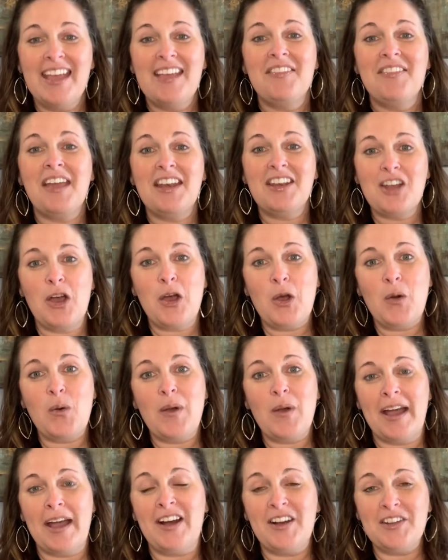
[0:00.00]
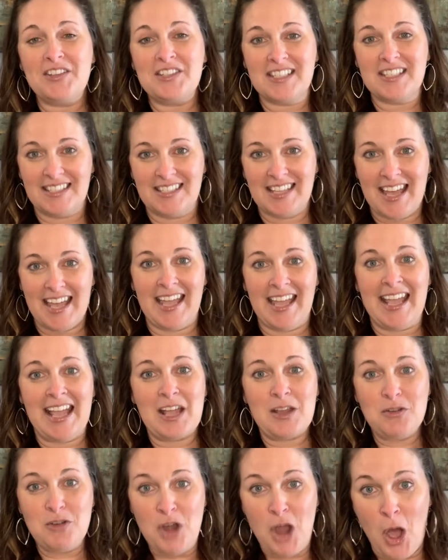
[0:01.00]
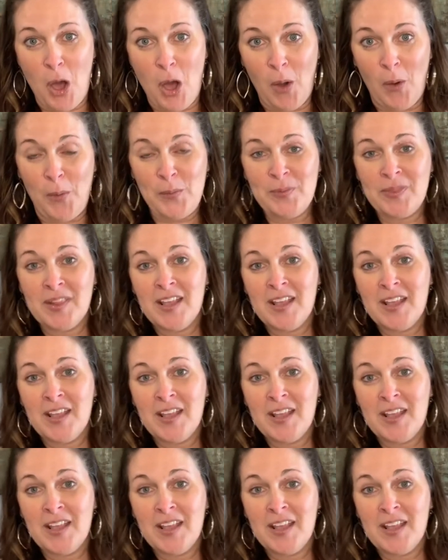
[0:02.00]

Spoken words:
They know how to say no.